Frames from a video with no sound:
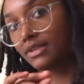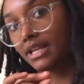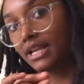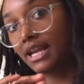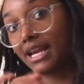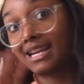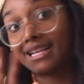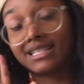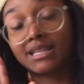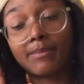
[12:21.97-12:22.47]

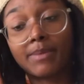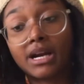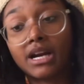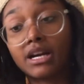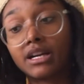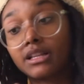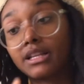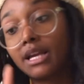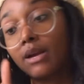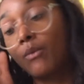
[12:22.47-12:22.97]
It is
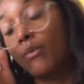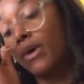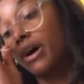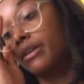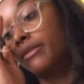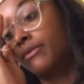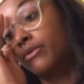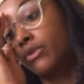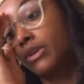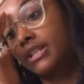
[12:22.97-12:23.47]
apparently
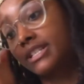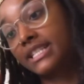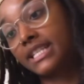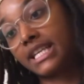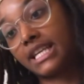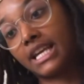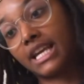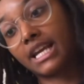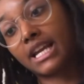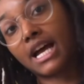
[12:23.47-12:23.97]

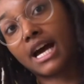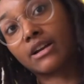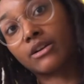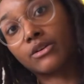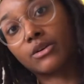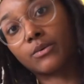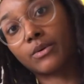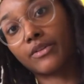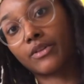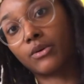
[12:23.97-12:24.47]
1:14. I don't
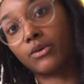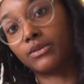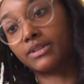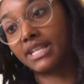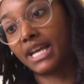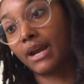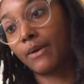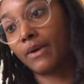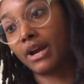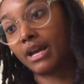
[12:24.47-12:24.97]
know where the whole
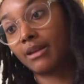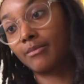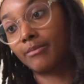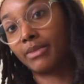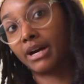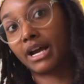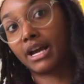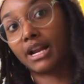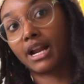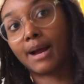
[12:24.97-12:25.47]
day went,
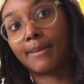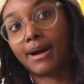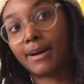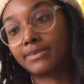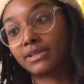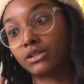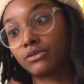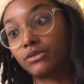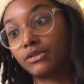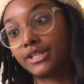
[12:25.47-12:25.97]
but I'm
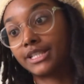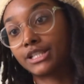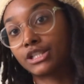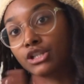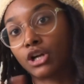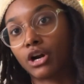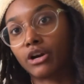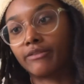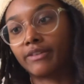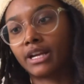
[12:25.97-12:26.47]
absolutely
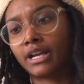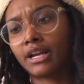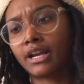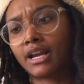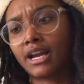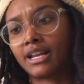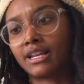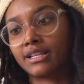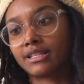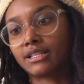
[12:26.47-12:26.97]
starving
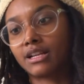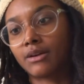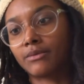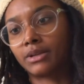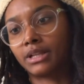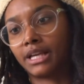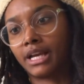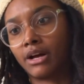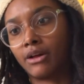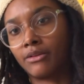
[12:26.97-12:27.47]
and that's not
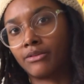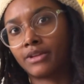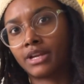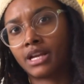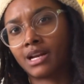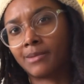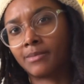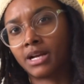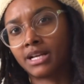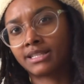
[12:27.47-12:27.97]
really healthy
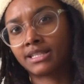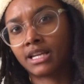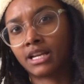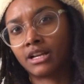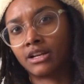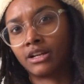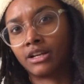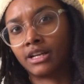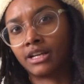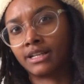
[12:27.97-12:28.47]
and I'm not setting
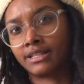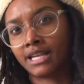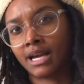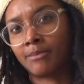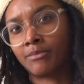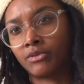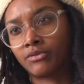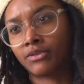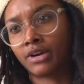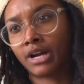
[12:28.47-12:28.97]
a good
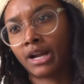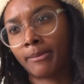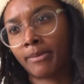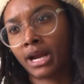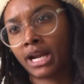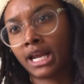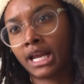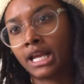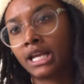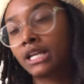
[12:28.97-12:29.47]
example for
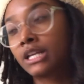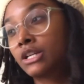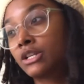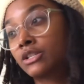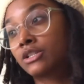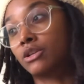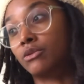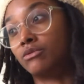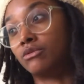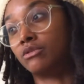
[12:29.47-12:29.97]
anybody.
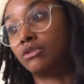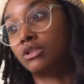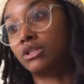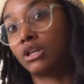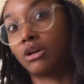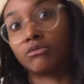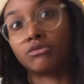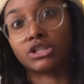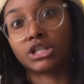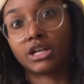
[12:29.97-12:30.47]
So
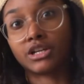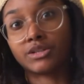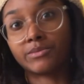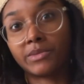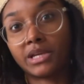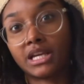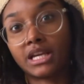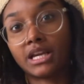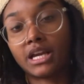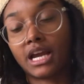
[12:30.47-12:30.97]
don't judge
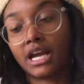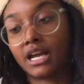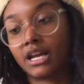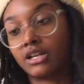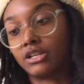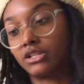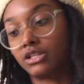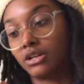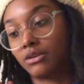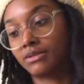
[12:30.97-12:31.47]
me
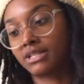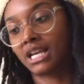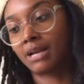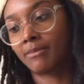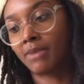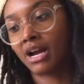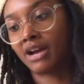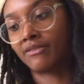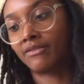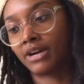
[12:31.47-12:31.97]
and don't take
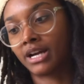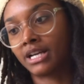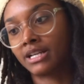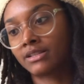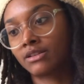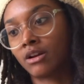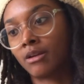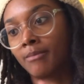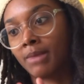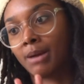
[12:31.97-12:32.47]
my advice
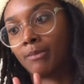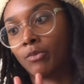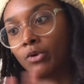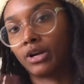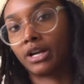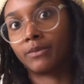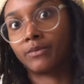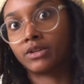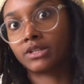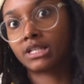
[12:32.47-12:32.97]
on my
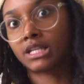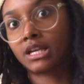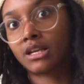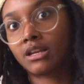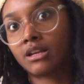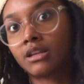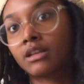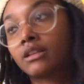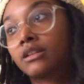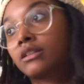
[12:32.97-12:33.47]
morning
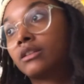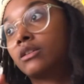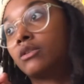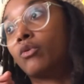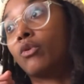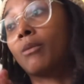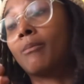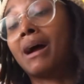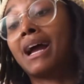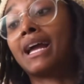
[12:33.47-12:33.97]
routine
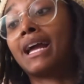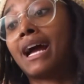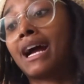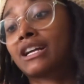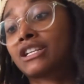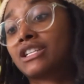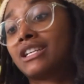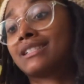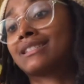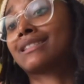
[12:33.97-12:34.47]
or my,
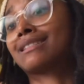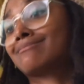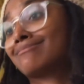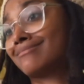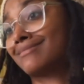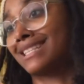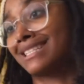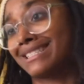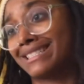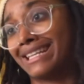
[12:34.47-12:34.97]
actually
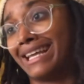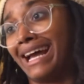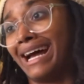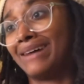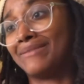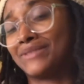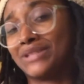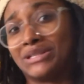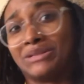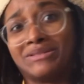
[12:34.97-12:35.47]
it's the
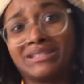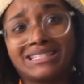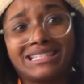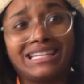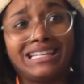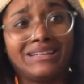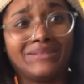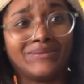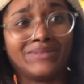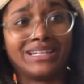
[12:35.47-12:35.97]
afternoon, it's the
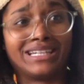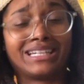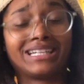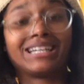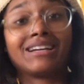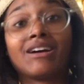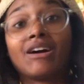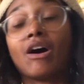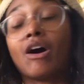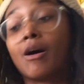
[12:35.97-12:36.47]
evening,
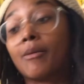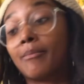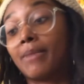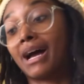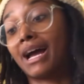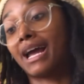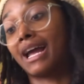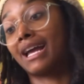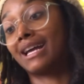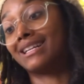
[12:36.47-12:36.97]
on
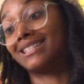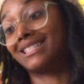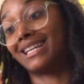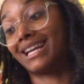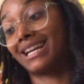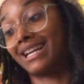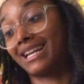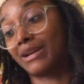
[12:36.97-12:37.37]
my day-to-day